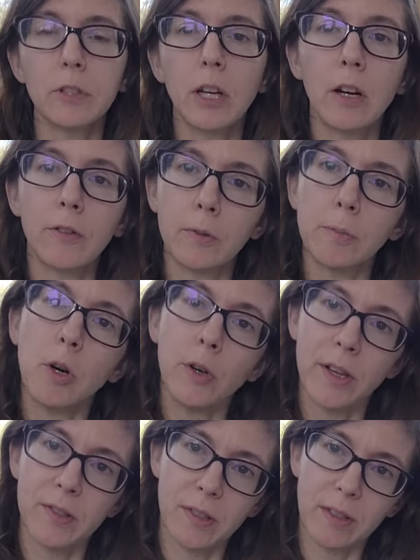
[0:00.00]
However, Paul
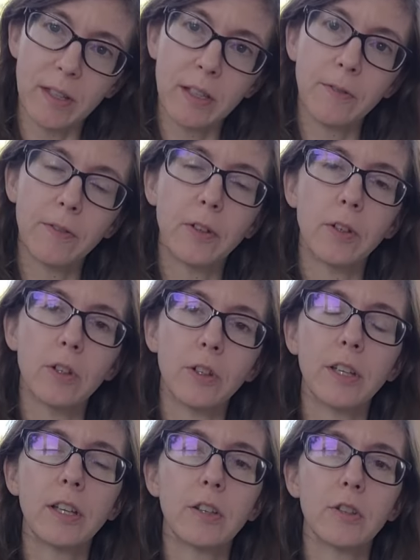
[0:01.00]
has a thing for her.
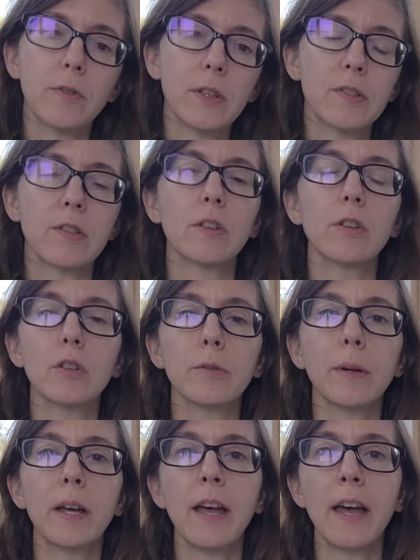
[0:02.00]
He intervenes on her
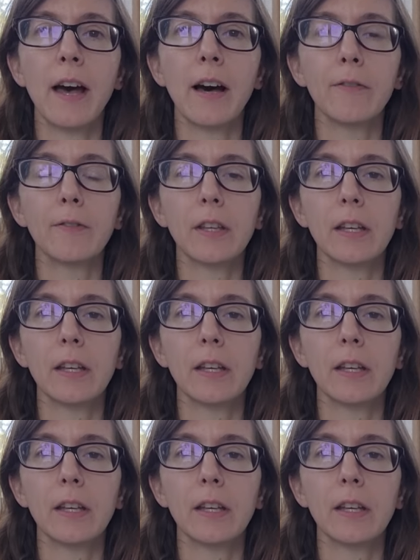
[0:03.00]
behalf.